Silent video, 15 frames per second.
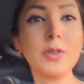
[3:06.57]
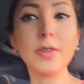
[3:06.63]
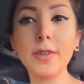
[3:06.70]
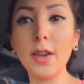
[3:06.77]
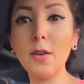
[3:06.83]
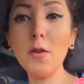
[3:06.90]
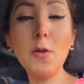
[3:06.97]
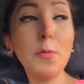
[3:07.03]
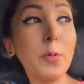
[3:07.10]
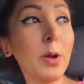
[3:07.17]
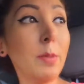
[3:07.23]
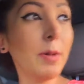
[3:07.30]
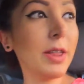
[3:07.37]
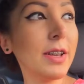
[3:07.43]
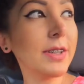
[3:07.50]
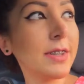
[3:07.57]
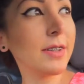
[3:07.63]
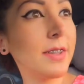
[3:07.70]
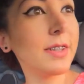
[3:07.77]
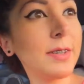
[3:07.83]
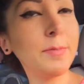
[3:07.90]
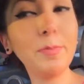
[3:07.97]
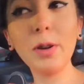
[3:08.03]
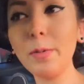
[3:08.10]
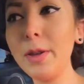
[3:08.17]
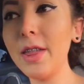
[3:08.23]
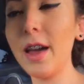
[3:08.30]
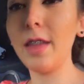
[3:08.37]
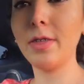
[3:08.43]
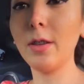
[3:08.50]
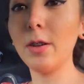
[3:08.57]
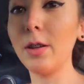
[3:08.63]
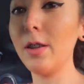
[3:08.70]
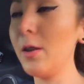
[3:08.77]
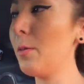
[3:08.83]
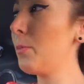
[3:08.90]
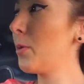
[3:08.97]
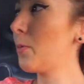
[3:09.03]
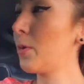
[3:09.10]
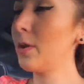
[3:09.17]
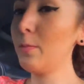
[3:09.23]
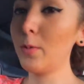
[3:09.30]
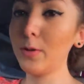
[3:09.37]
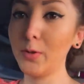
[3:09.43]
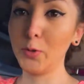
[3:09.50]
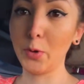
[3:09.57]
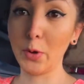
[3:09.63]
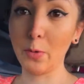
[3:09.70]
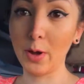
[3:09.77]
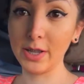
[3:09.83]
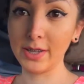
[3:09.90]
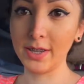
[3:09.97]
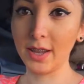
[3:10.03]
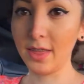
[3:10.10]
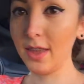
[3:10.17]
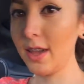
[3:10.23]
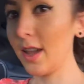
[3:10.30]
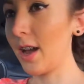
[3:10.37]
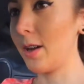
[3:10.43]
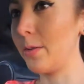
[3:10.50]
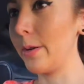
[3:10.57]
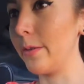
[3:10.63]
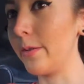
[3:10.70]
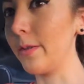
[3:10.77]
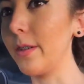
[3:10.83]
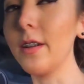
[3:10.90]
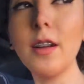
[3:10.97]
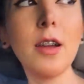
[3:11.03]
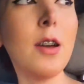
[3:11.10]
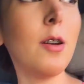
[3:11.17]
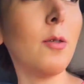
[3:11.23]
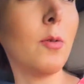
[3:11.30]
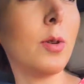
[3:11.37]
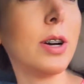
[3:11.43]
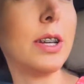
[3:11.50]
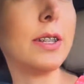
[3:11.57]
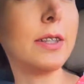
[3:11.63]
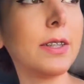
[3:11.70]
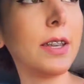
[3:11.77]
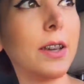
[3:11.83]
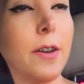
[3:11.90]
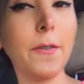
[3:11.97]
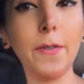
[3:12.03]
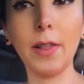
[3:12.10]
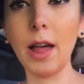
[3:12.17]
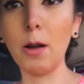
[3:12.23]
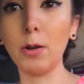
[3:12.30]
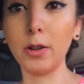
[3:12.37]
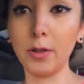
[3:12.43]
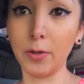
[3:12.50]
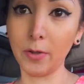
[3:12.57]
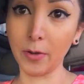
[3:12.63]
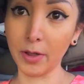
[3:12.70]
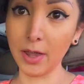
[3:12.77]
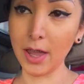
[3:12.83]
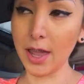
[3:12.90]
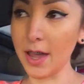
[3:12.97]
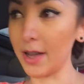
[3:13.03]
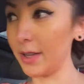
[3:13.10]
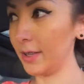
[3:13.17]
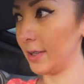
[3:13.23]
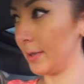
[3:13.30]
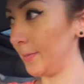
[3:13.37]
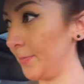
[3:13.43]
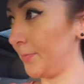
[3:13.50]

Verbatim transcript: just like, oh, bring me this, bring me that. The #1 most requested thing, however, was flour tortillas. I